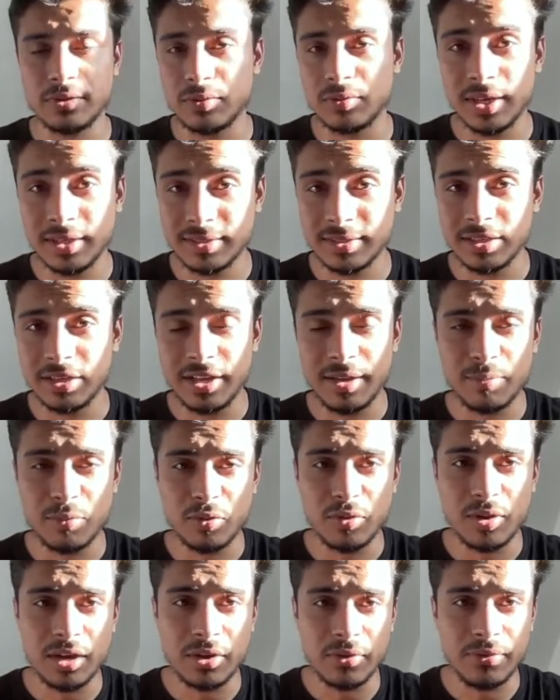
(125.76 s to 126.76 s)
that's a
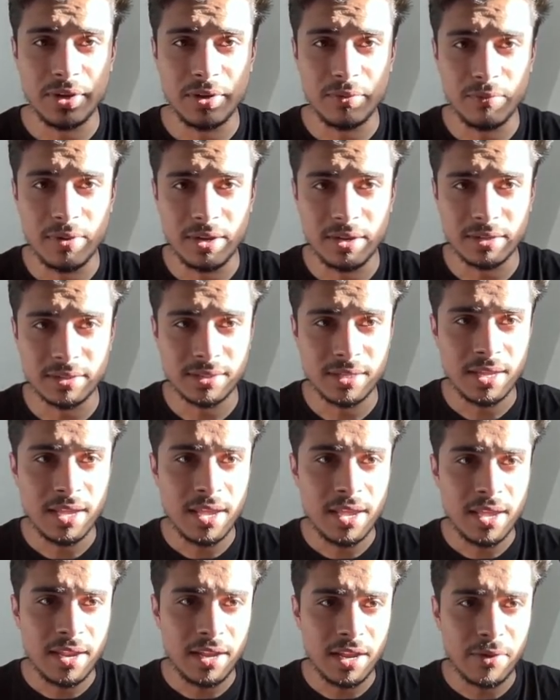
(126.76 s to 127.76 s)
demo how it works.
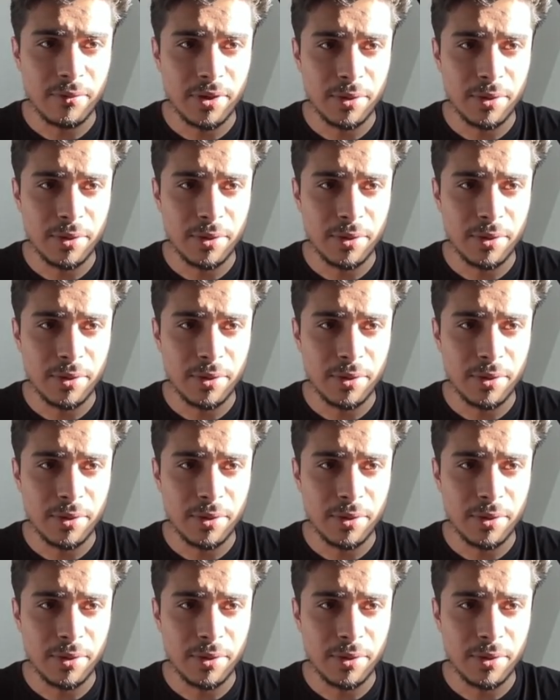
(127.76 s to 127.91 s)
Now I